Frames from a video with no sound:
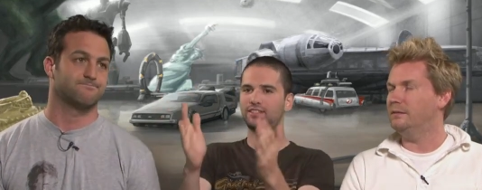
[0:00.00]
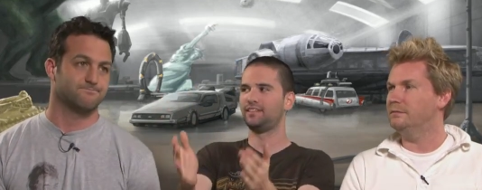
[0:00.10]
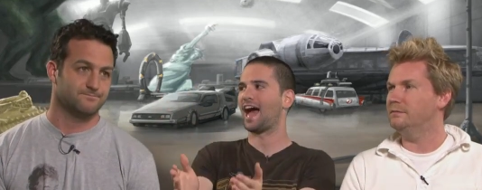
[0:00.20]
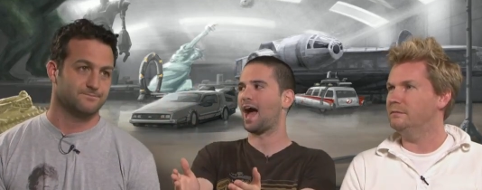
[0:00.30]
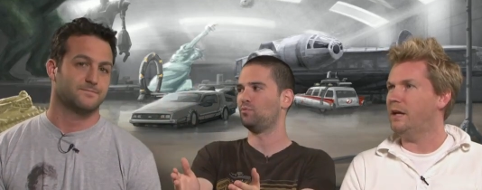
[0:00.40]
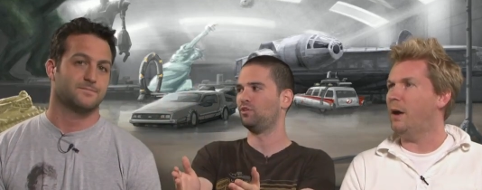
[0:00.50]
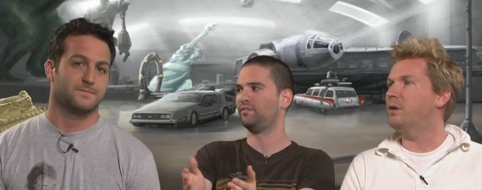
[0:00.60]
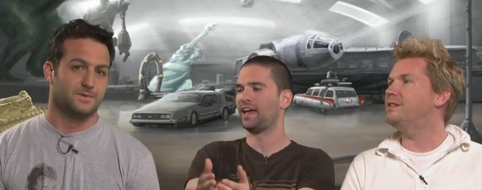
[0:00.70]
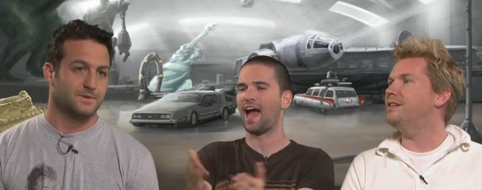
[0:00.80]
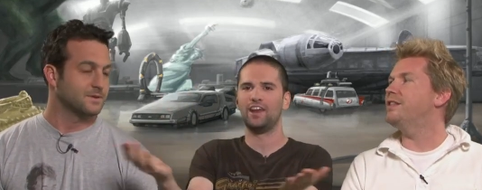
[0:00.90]
Speaker 1: to see that movie. I
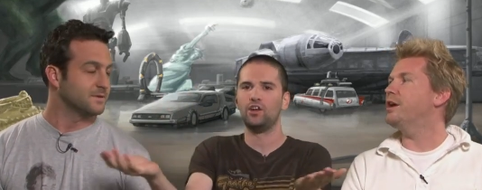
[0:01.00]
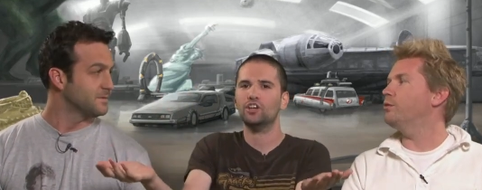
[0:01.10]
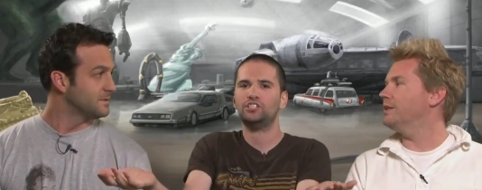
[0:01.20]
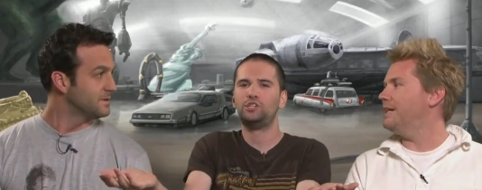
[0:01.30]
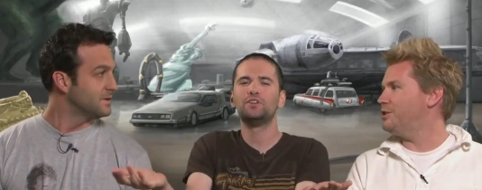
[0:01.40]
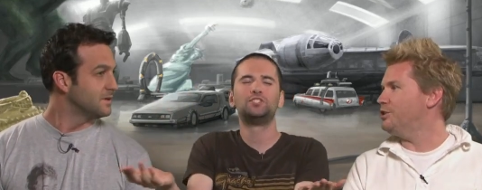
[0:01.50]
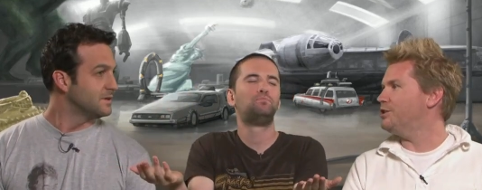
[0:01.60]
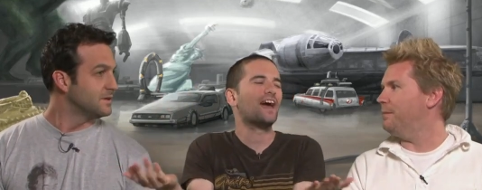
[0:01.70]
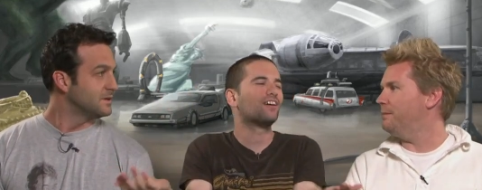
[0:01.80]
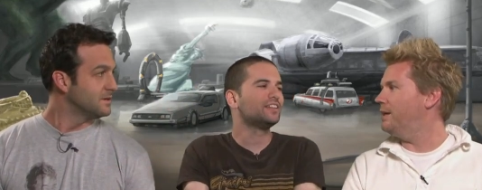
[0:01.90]
want to see and their relationship. She was
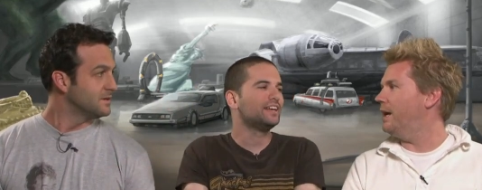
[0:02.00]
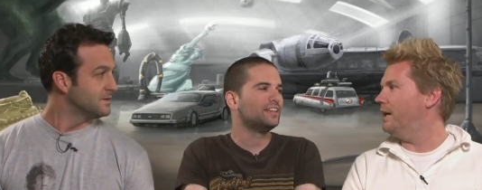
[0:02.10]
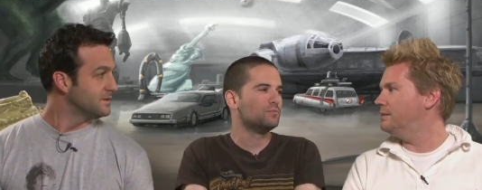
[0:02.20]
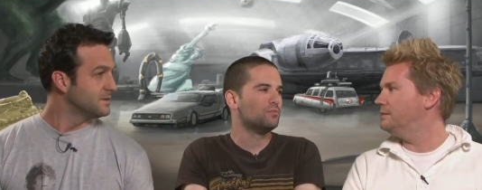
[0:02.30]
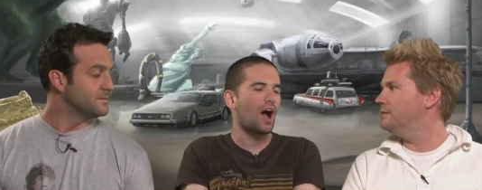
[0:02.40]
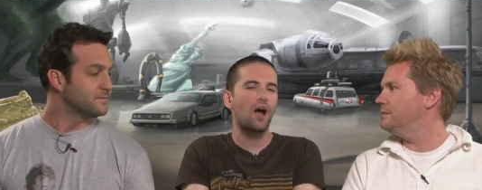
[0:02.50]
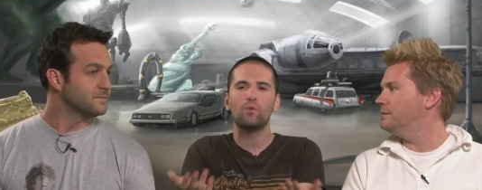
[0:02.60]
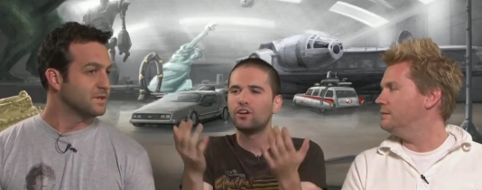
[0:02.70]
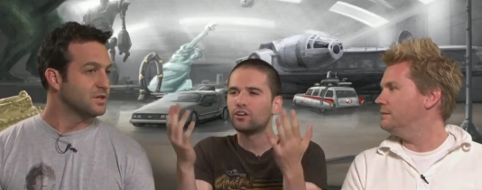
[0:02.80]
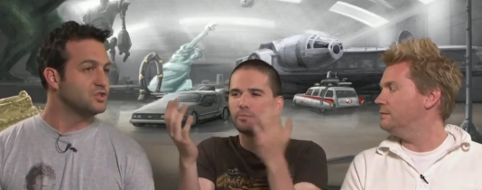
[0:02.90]
barely yeah. in the movie. I
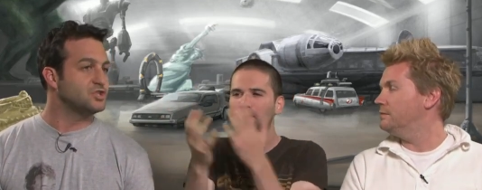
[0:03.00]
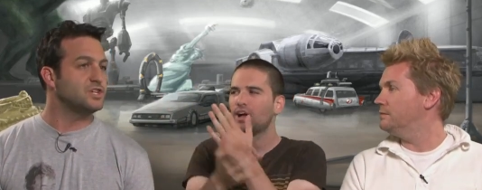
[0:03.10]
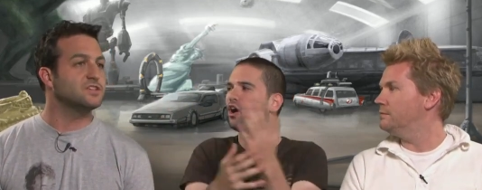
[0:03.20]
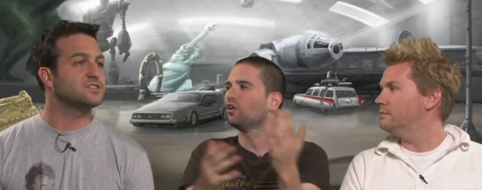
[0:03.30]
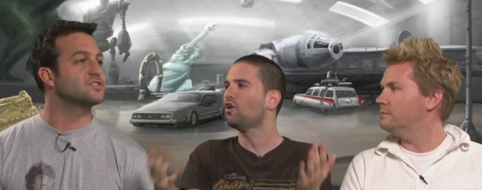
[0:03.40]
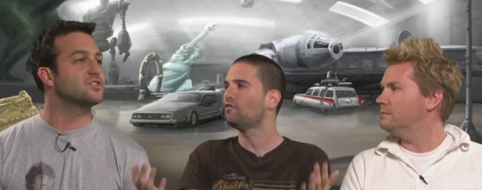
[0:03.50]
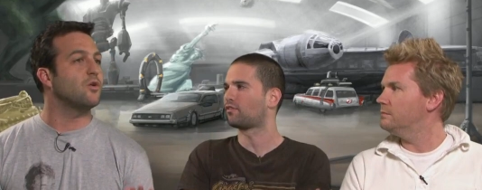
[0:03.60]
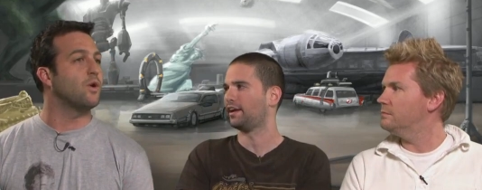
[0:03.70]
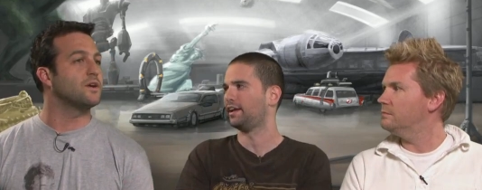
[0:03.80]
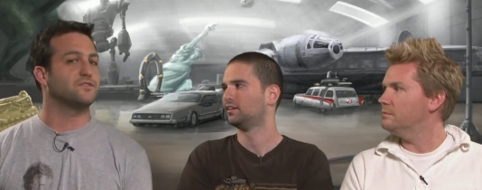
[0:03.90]
wanted her to she be all over. She is so
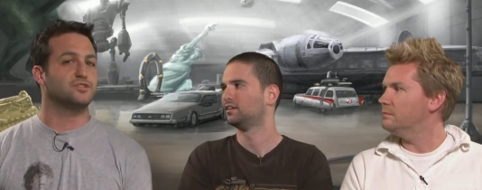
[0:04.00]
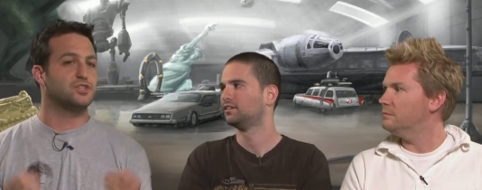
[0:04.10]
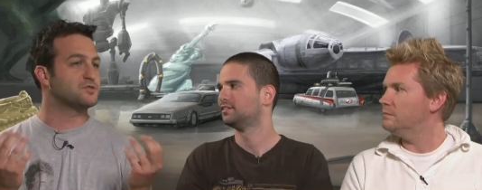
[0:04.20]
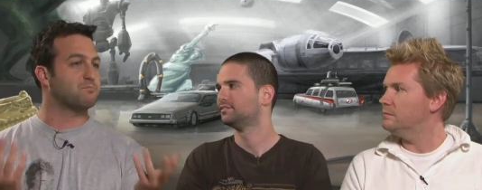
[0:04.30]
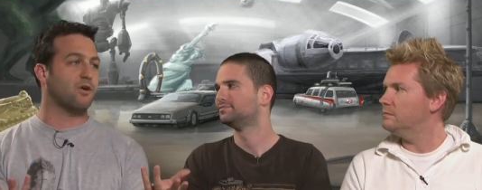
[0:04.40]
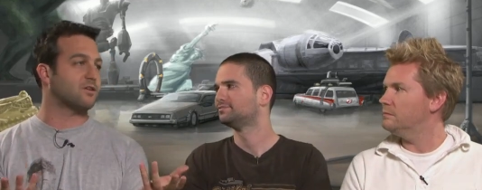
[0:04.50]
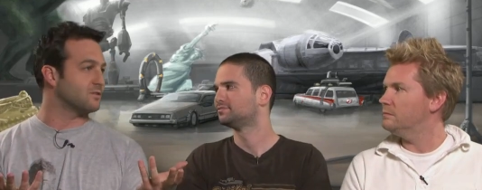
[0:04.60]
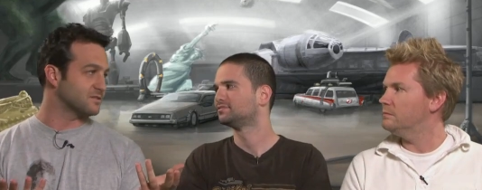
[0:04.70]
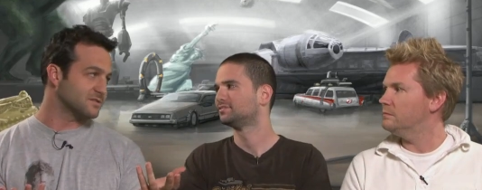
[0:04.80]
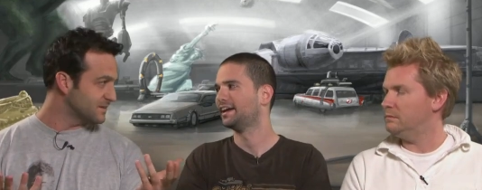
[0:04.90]
it. wonderful. She
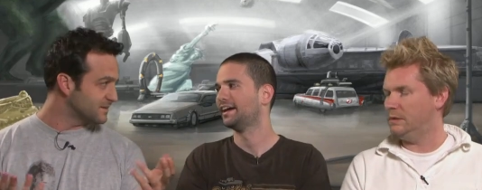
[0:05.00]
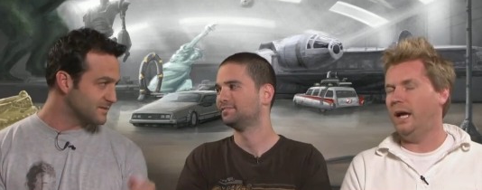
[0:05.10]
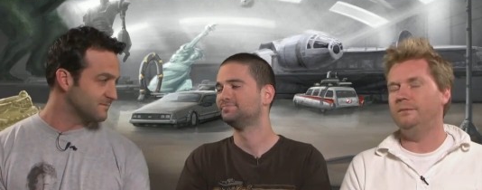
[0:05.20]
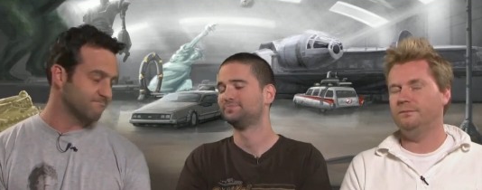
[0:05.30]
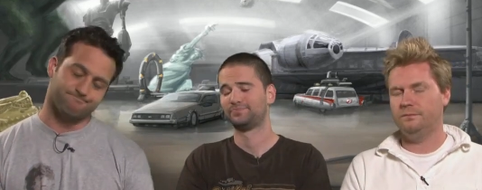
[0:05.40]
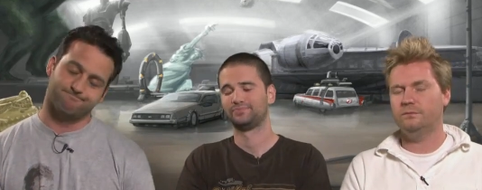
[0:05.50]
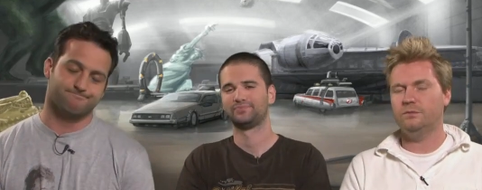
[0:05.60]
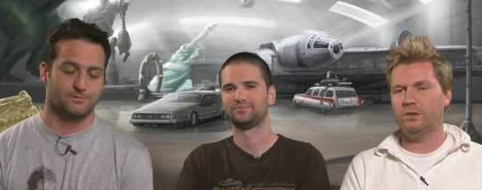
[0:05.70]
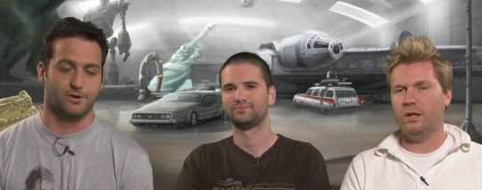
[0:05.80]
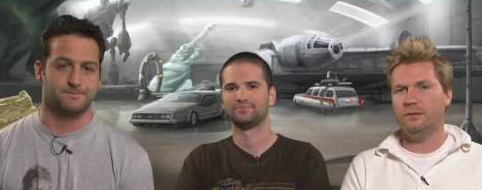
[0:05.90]
sparkles. It's,
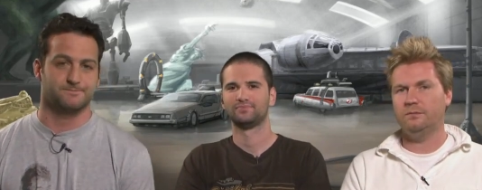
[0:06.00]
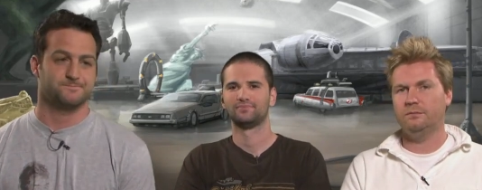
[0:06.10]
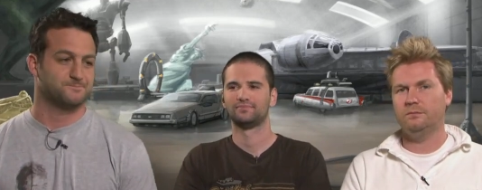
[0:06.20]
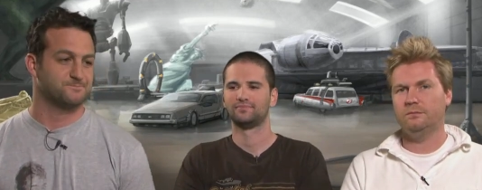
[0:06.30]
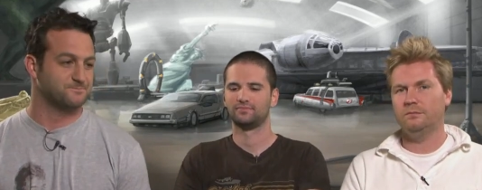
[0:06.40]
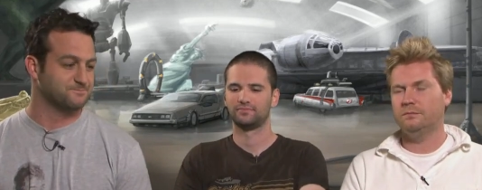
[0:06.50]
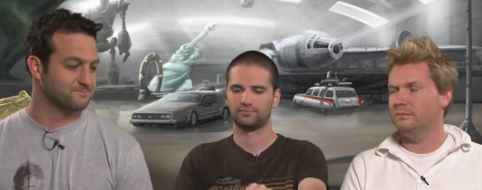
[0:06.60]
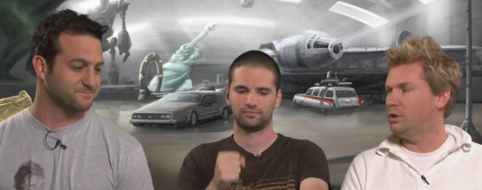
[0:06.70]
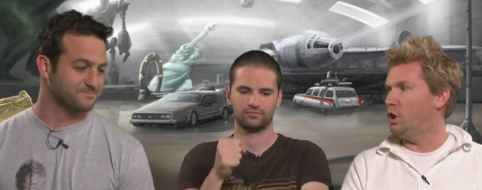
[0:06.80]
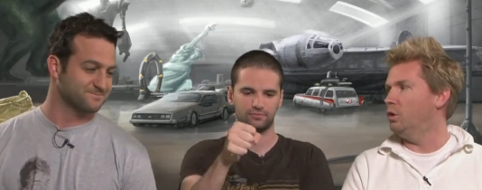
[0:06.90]
it's great.
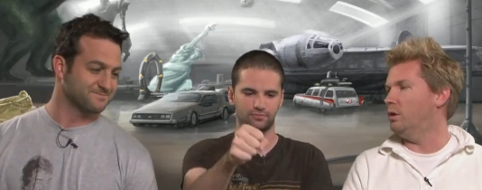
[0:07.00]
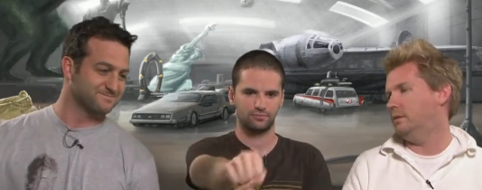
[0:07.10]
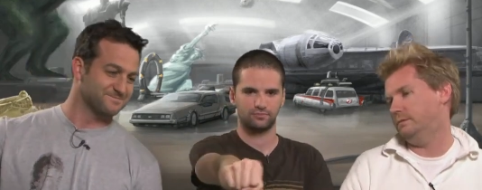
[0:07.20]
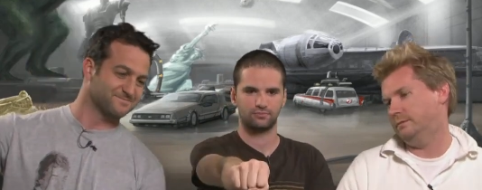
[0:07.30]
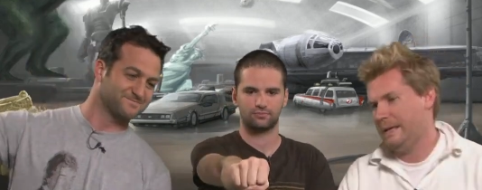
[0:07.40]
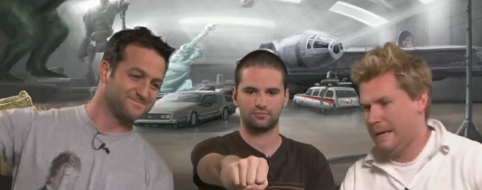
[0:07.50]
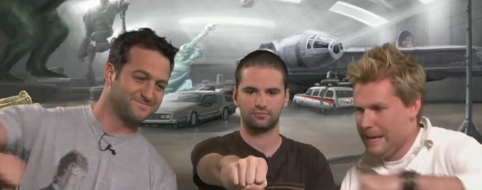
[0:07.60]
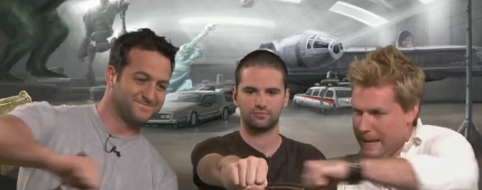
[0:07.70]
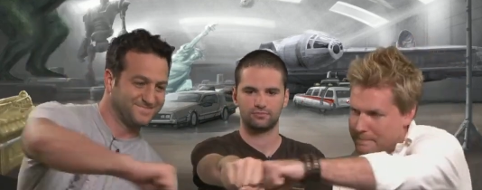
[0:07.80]
Speaker 2: Cool. Hey,